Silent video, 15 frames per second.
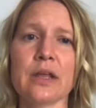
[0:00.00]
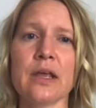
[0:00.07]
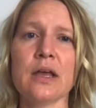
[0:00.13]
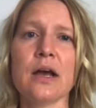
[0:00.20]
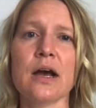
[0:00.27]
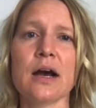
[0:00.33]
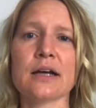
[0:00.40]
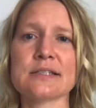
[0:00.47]

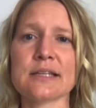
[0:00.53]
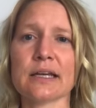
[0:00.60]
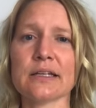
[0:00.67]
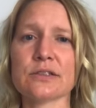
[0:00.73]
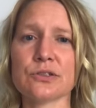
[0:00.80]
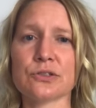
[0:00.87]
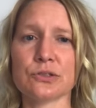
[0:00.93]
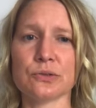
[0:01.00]
A second
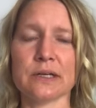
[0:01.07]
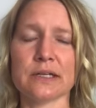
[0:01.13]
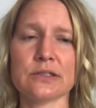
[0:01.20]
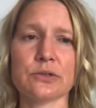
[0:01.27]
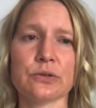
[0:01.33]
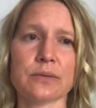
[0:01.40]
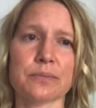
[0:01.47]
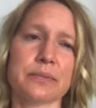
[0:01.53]
student who
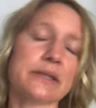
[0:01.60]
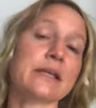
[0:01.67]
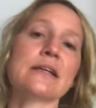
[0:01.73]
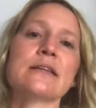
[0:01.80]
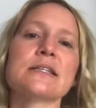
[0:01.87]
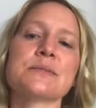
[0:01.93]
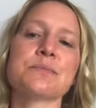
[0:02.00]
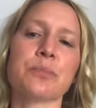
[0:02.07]
completed
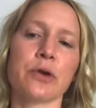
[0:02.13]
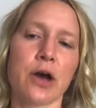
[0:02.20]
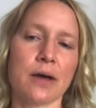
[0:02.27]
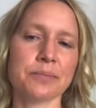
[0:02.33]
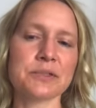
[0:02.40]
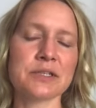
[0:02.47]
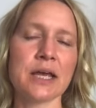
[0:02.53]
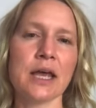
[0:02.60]
this
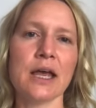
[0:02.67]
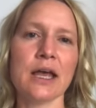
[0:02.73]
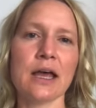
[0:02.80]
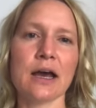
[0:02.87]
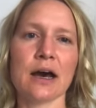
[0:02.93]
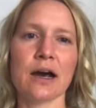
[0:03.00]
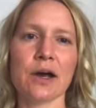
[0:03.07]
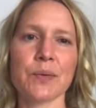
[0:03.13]
prompt
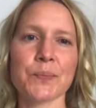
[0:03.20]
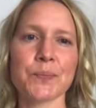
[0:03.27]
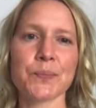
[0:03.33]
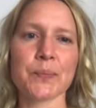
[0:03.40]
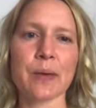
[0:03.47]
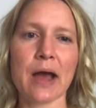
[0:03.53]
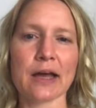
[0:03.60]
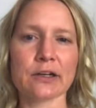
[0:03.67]

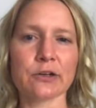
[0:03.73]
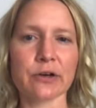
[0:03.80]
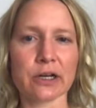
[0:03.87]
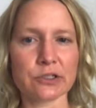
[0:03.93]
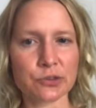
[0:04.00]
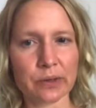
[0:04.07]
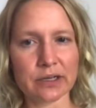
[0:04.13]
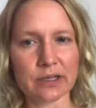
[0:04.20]
had
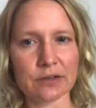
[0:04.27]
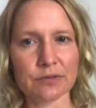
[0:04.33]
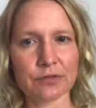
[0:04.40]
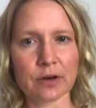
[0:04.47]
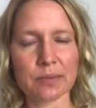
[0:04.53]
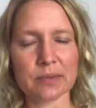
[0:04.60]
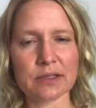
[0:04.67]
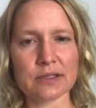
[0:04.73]
graduated
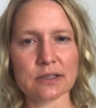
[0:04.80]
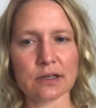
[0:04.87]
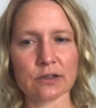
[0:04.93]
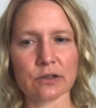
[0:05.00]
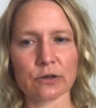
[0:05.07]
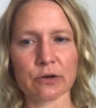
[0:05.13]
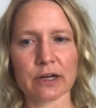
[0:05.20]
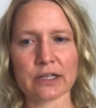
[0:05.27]
from his
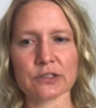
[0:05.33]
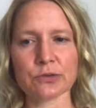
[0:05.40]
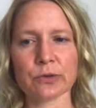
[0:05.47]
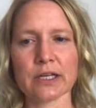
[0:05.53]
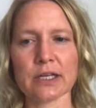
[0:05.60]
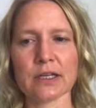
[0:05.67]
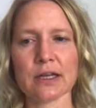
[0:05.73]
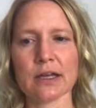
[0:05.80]

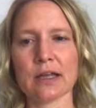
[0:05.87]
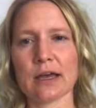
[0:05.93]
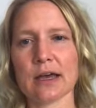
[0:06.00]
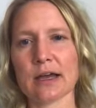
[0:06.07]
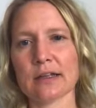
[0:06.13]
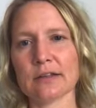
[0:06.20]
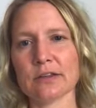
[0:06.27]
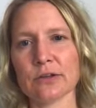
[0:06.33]
undergraduate
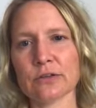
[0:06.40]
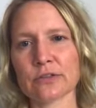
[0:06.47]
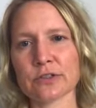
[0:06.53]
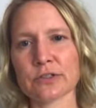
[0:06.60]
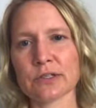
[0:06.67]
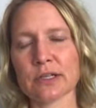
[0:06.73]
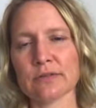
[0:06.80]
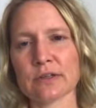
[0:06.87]
at the
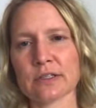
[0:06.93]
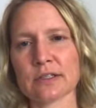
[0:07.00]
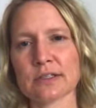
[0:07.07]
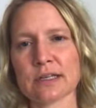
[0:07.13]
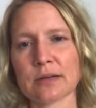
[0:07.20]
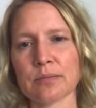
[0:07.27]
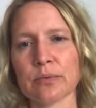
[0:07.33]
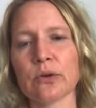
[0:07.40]
University of
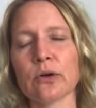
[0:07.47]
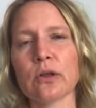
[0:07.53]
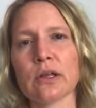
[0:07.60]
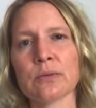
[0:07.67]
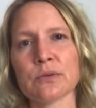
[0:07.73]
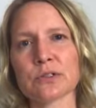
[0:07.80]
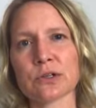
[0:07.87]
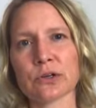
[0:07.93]
Istanbul and
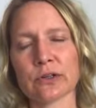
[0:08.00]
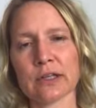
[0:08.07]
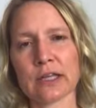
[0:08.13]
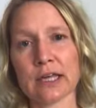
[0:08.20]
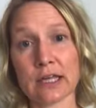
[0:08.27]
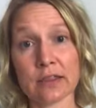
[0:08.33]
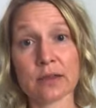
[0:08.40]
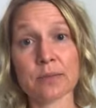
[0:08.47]
was currently
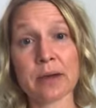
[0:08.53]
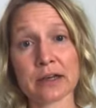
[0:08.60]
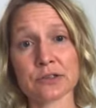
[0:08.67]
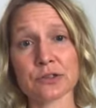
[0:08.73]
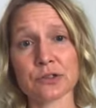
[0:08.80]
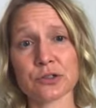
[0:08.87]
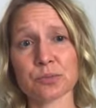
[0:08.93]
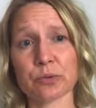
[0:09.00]
in the
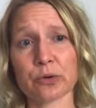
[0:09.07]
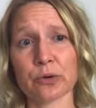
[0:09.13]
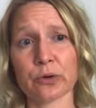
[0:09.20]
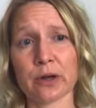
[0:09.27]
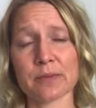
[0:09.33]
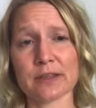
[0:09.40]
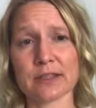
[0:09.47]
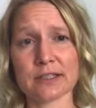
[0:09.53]
master's program
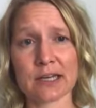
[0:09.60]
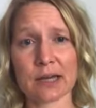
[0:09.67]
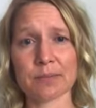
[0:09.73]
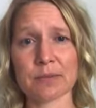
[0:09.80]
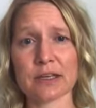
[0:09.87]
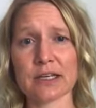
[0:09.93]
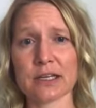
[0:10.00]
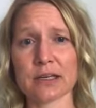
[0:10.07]
at the time
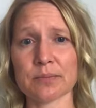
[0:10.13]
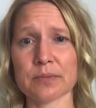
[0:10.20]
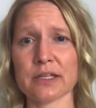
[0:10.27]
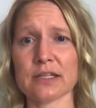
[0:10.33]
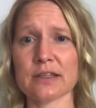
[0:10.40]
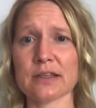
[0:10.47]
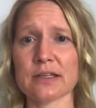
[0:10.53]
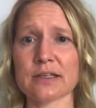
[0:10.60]
that he
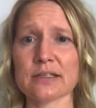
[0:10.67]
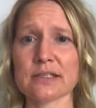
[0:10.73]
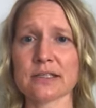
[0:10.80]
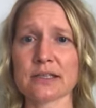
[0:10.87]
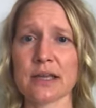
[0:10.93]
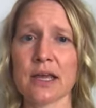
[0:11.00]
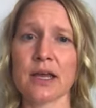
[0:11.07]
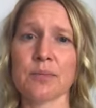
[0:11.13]
completed this
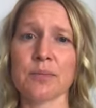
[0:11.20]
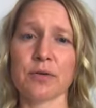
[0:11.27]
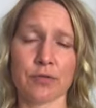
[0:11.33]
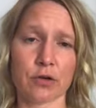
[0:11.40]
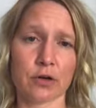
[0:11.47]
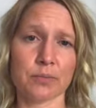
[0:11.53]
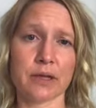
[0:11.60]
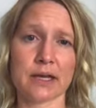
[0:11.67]
before
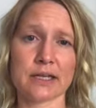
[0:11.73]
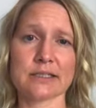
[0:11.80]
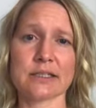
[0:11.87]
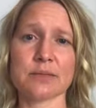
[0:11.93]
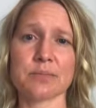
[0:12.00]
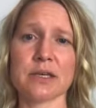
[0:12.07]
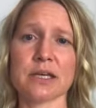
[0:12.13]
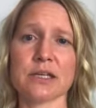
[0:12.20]
applying to the
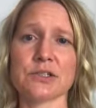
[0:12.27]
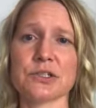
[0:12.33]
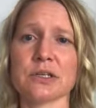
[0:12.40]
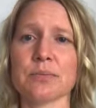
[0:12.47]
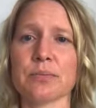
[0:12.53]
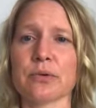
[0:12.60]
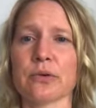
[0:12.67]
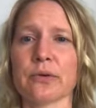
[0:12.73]
PhD
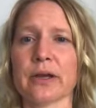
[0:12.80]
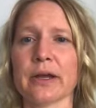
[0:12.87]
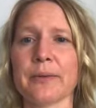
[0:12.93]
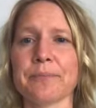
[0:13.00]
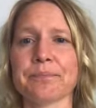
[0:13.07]
program.